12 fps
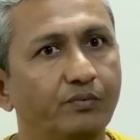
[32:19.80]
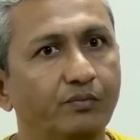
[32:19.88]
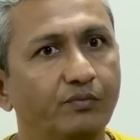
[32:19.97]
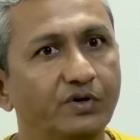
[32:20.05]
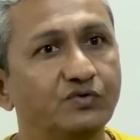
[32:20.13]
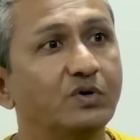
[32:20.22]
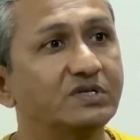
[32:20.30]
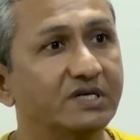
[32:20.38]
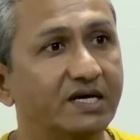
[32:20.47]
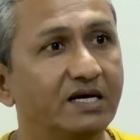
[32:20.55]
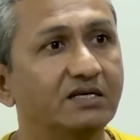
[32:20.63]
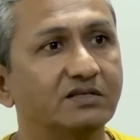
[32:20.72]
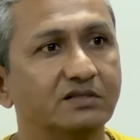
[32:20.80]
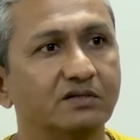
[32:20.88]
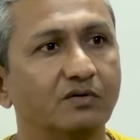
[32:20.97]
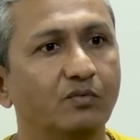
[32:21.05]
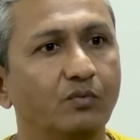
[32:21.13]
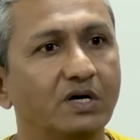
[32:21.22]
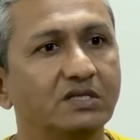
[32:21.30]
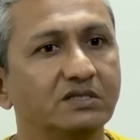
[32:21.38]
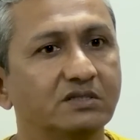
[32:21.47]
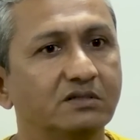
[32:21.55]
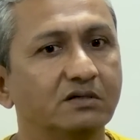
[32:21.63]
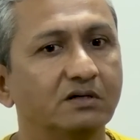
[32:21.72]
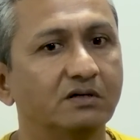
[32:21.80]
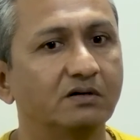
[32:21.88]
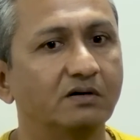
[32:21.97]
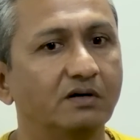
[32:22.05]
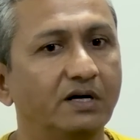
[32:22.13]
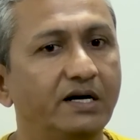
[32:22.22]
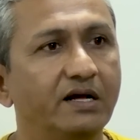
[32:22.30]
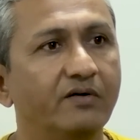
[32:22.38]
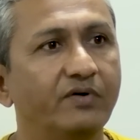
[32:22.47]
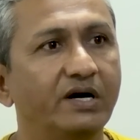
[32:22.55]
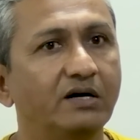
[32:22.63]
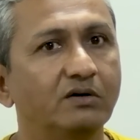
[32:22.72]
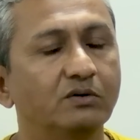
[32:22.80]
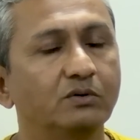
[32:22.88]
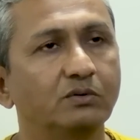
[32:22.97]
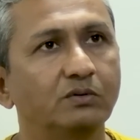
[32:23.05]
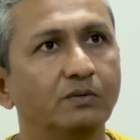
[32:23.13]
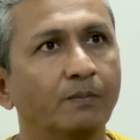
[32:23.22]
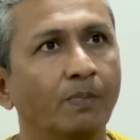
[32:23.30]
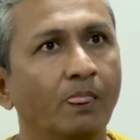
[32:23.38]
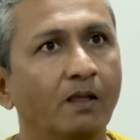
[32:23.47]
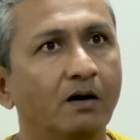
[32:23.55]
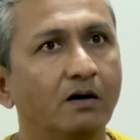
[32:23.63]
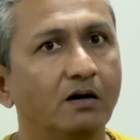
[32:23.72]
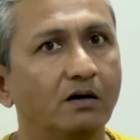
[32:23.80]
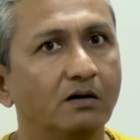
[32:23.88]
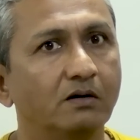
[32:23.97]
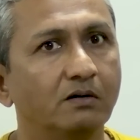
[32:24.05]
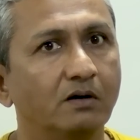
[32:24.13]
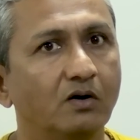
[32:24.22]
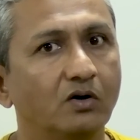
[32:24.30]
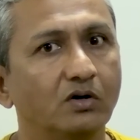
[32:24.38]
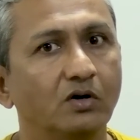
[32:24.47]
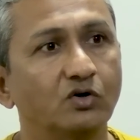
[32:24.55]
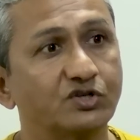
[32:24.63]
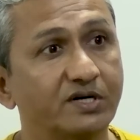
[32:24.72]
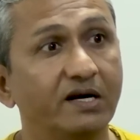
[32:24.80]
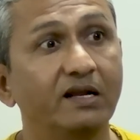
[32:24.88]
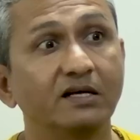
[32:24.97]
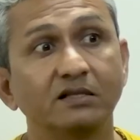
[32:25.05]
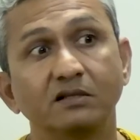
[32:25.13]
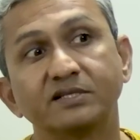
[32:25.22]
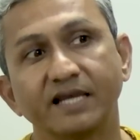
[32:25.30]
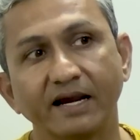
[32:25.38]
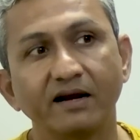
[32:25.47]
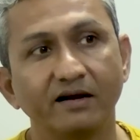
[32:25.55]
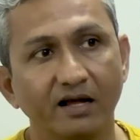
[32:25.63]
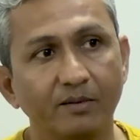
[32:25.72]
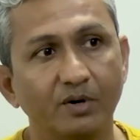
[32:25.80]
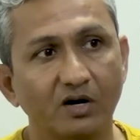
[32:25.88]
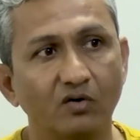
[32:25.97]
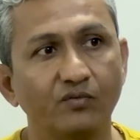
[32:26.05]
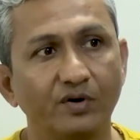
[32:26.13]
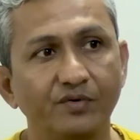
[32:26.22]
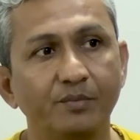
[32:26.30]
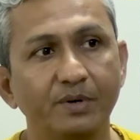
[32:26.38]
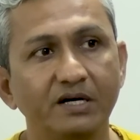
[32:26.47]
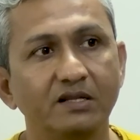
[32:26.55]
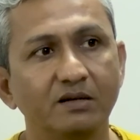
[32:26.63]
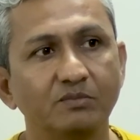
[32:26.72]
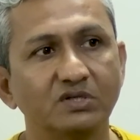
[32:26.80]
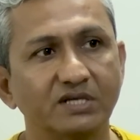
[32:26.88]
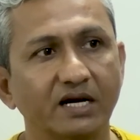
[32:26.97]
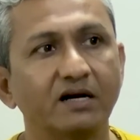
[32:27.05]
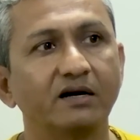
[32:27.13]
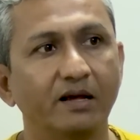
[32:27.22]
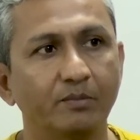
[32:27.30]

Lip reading: Which was the case once India went to Australia the second time around, when we beat them the second time